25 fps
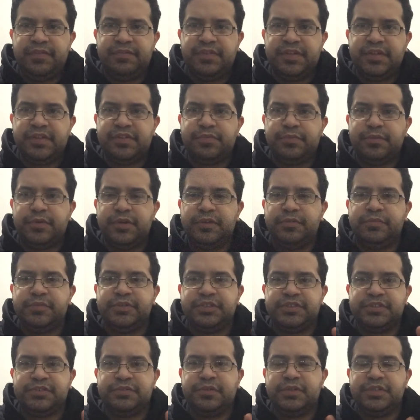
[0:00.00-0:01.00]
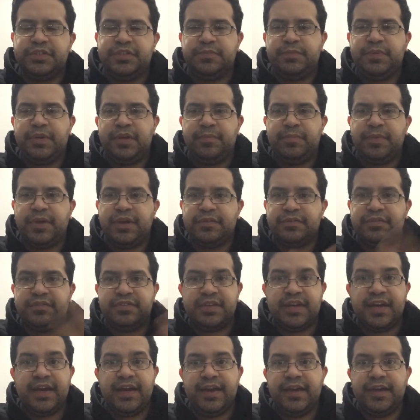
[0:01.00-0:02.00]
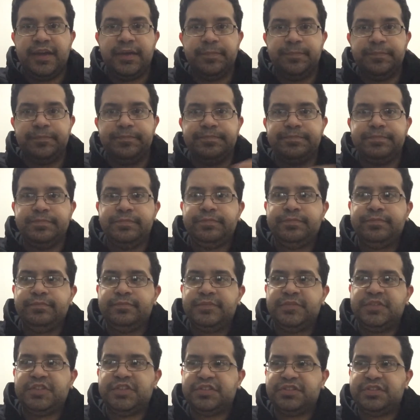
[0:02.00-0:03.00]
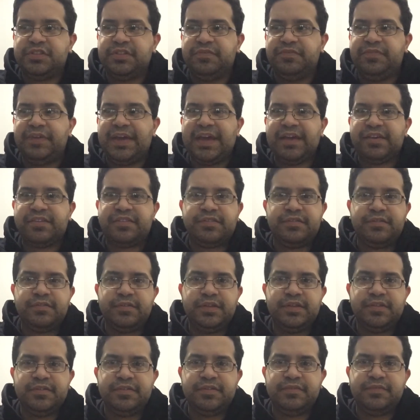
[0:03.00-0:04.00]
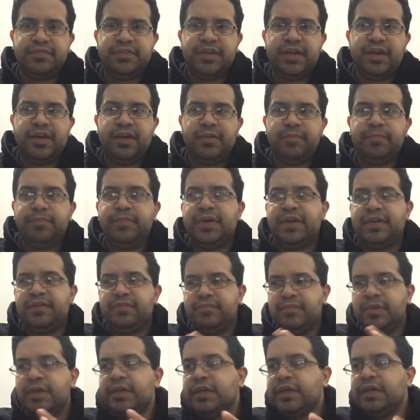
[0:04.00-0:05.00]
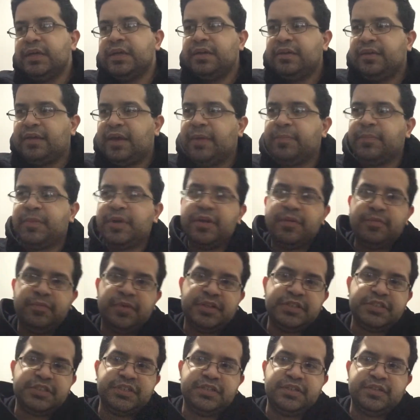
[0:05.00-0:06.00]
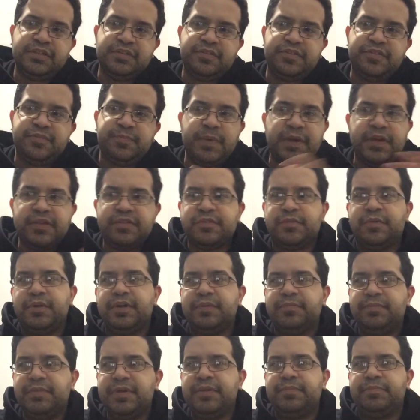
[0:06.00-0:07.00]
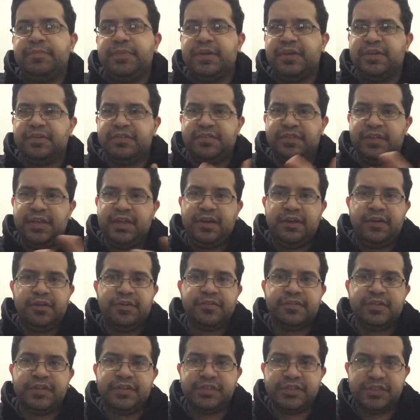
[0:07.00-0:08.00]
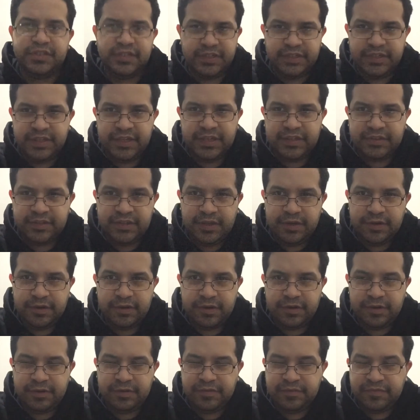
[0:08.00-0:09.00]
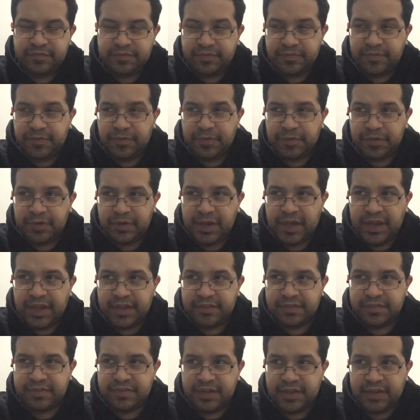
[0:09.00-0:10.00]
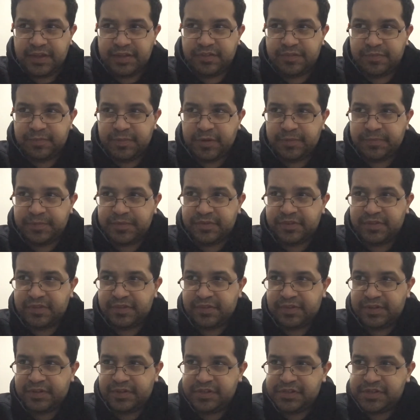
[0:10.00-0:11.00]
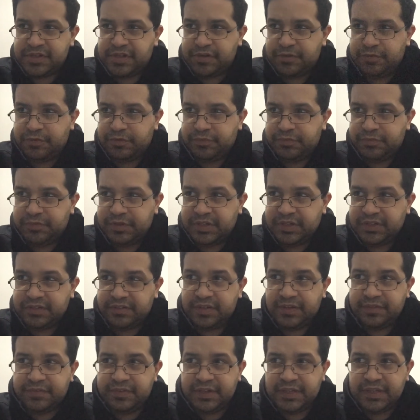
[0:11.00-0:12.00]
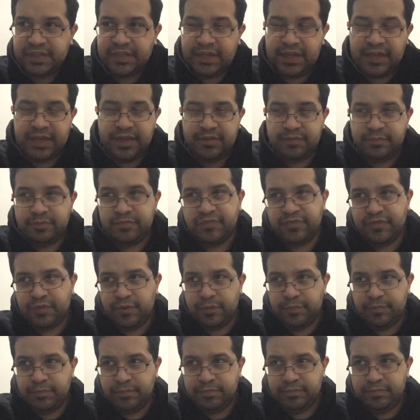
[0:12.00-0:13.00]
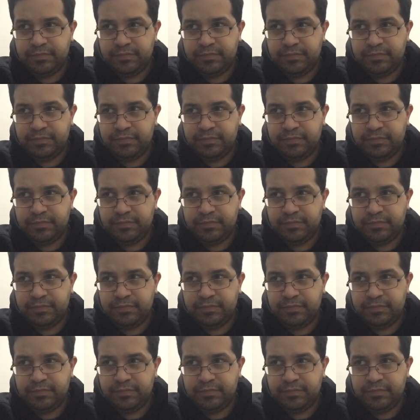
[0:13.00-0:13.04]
this one, which is going to be about time, just the vastness of time. But I'm going to mention space quite a bit because they are essentially linked. They are, for Einstein's purposes in general relativity, and for